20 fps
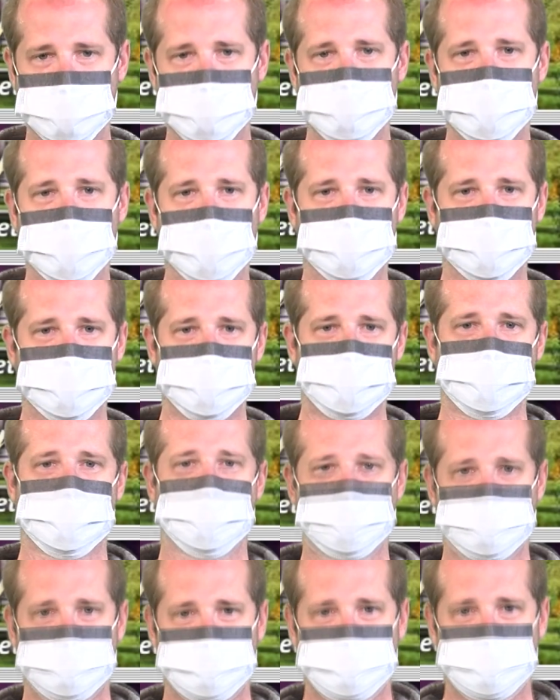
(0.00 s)
mouth and chin.
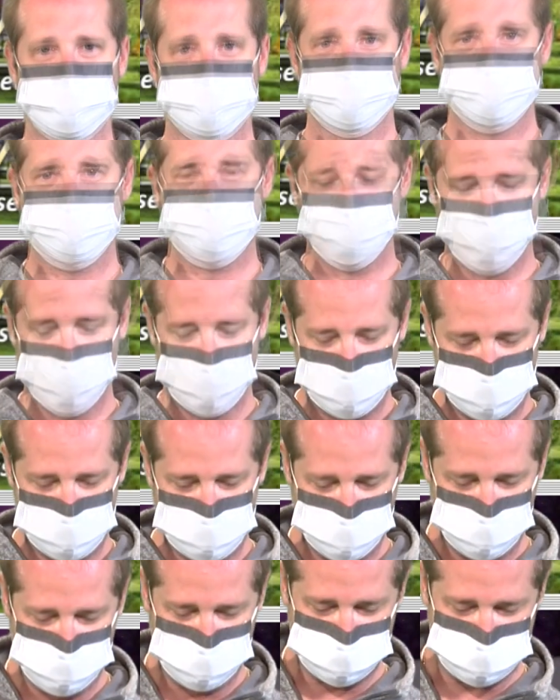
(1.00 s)
I wanted
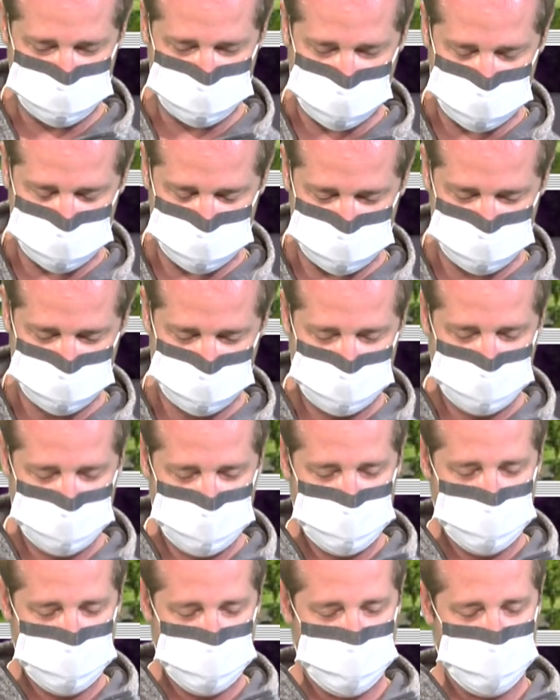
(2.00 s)
to discuss
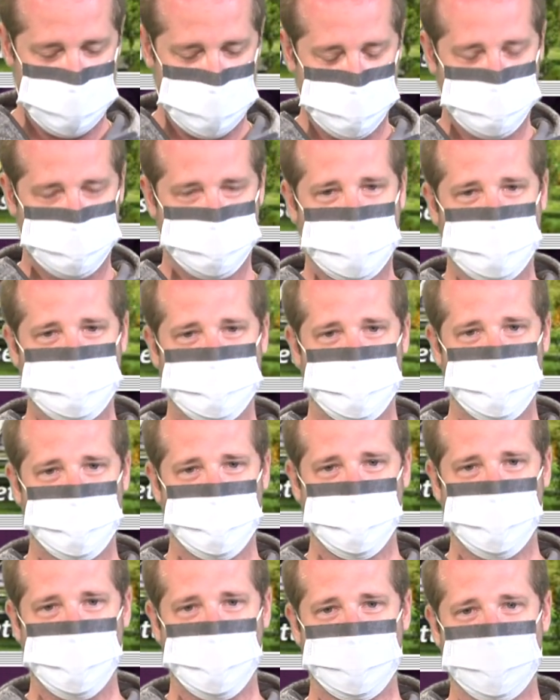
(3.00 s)

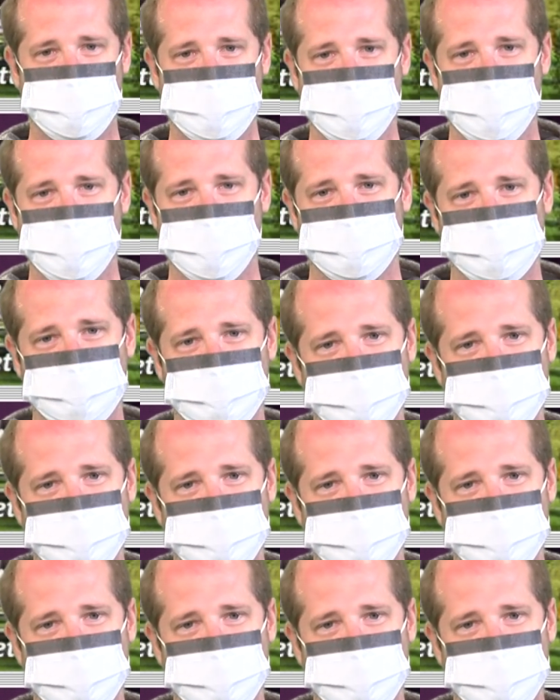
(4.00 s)
proper wearing of